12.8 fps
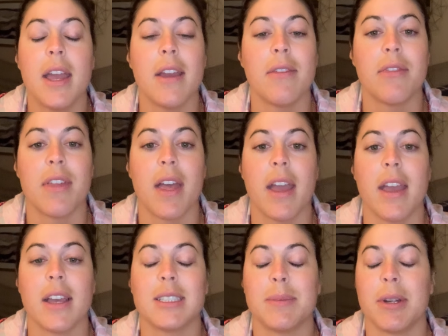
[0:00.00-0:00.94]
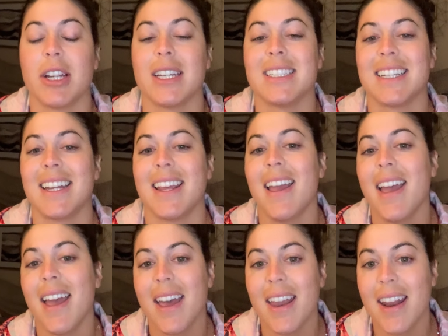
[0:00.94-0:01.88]
if they experience any
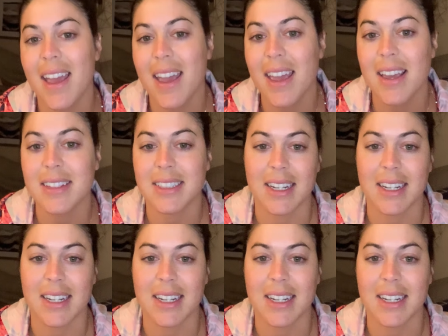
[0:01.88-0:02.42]
headaches,